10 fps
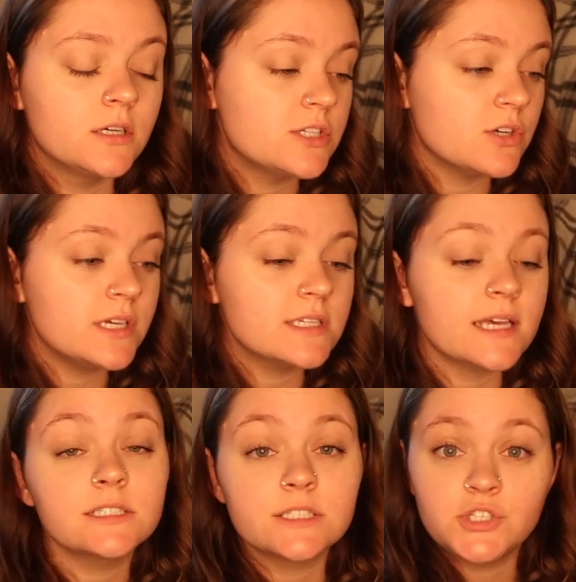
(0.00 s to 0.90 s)
So he's
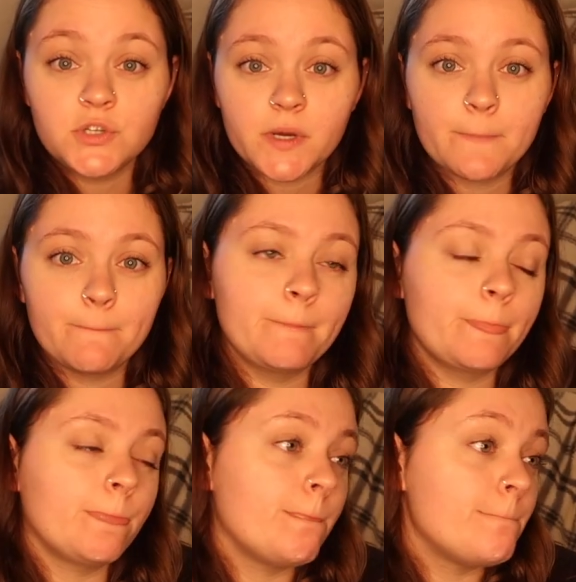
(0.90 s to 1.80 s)
like, let's do it.
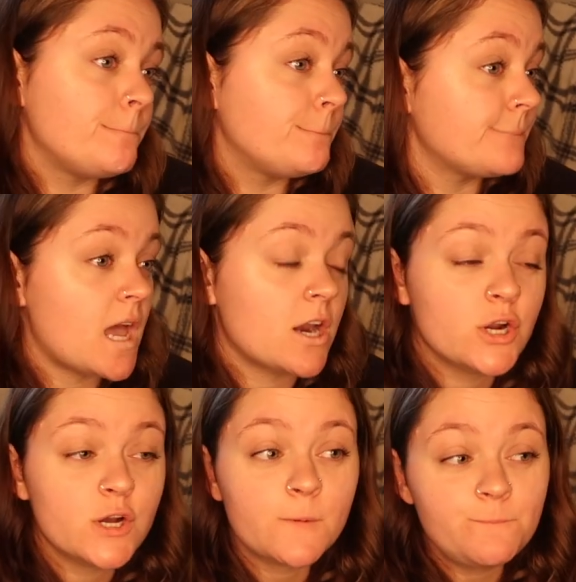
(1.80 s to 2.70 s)
I don't
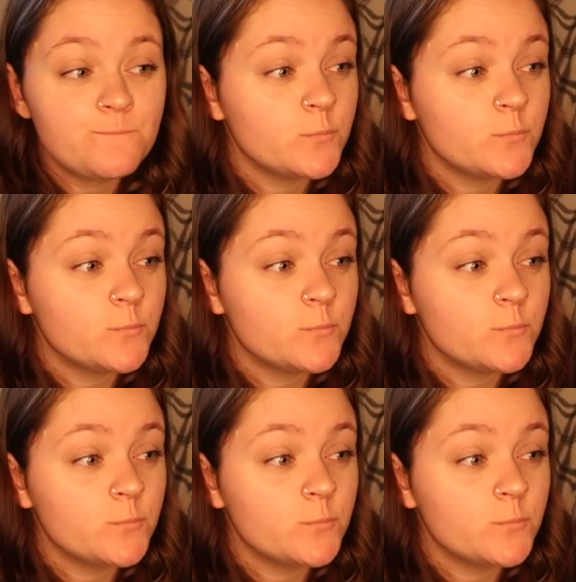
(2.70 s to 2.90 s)
know,